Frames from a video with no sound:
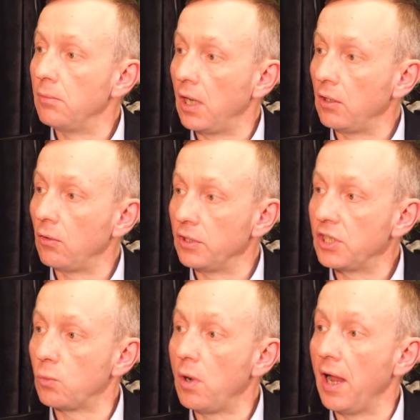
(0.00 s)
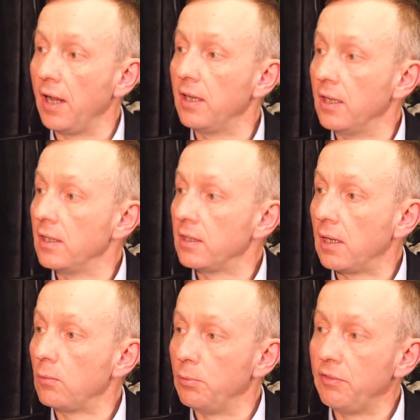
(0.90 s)
along this way that
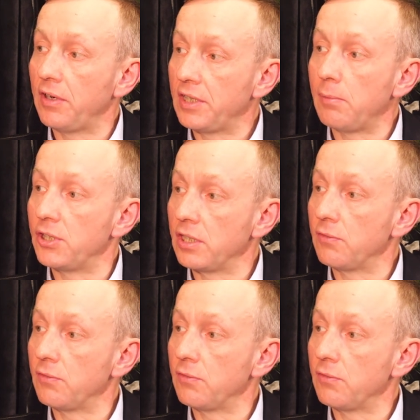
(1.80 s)
will be very damaging